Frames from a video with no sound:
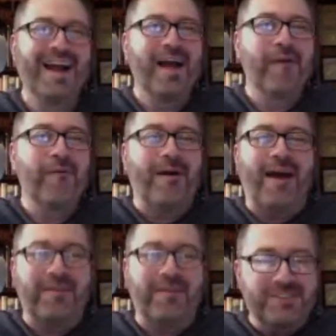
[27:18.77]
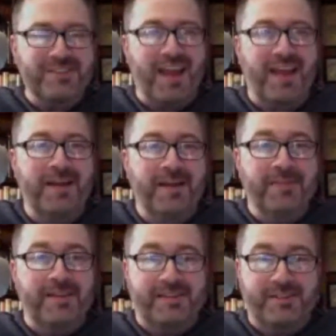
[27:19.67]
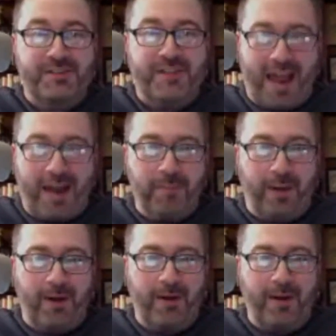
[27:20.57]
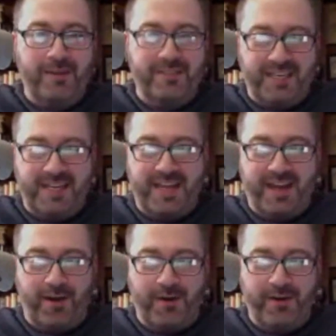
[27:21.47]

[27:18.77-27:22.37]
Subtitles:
Well, I have to say that the snack bar at TD Garden,